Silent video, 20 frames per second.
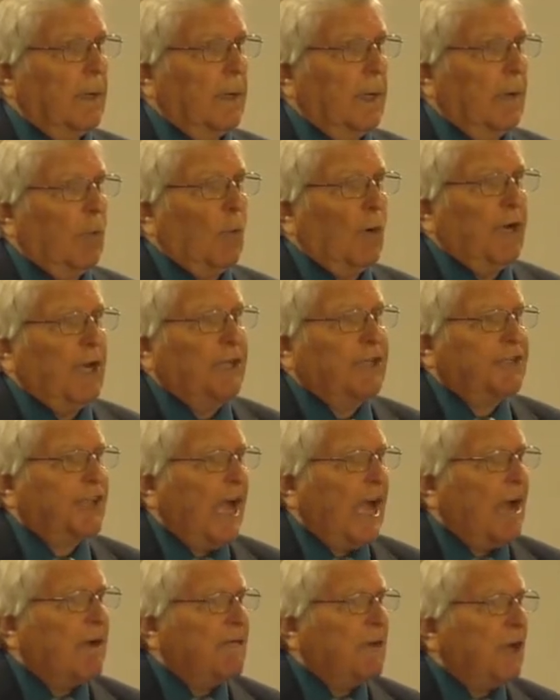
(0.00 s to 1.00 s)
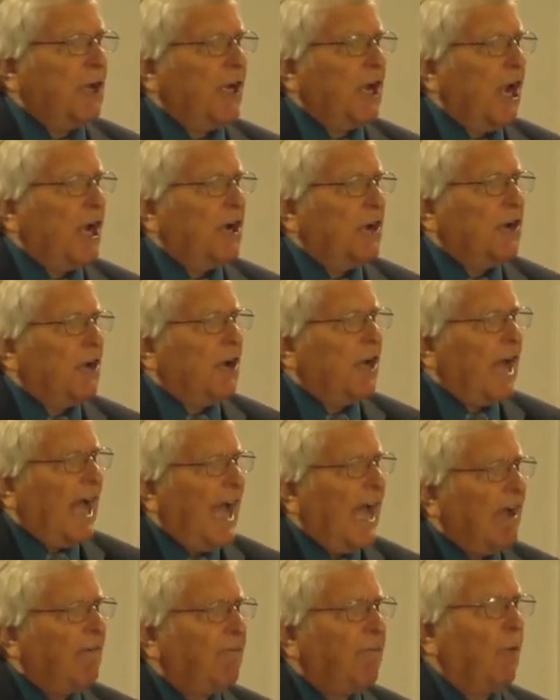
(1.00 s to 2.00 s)
And when he saves you, he doesn't do it
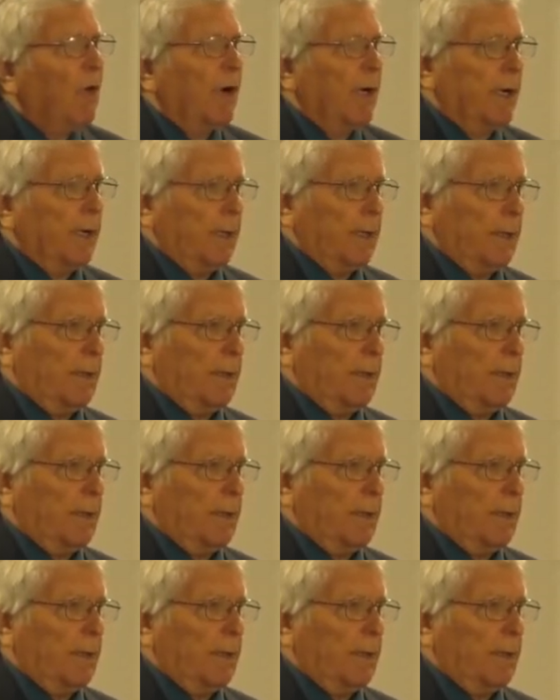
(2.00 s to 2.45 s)
halfway.